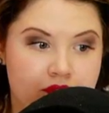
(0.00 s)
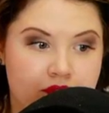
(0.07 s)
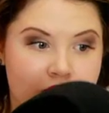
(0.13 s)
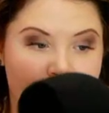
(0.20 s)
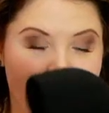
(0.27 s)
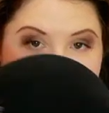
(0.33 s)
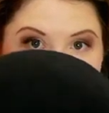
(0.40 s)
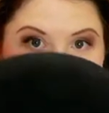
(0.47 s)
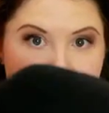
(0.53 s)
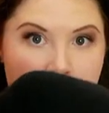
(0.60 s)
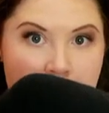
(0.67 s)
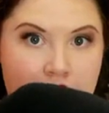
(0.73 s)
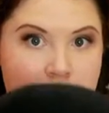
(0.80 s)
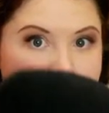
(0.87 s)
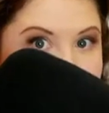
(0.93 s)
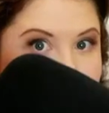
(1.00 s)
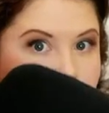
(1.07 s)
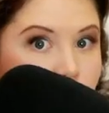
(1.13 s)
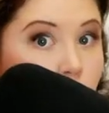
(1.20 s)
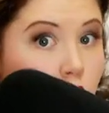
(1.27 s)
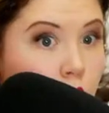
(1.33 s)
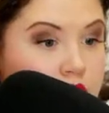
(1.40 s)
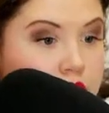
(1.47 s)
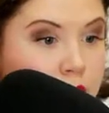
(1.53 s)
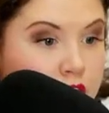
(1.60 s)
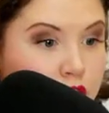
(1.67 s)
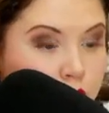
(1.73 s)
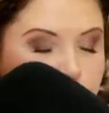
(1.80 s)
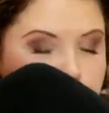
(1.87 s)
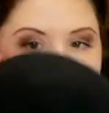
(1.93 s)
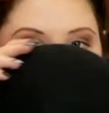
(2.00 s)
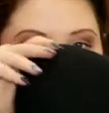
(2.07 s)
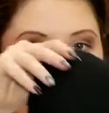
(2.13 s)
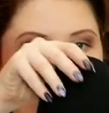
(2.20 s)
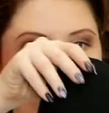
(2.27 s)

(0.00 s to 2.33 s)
front and back. So always make sure you mark.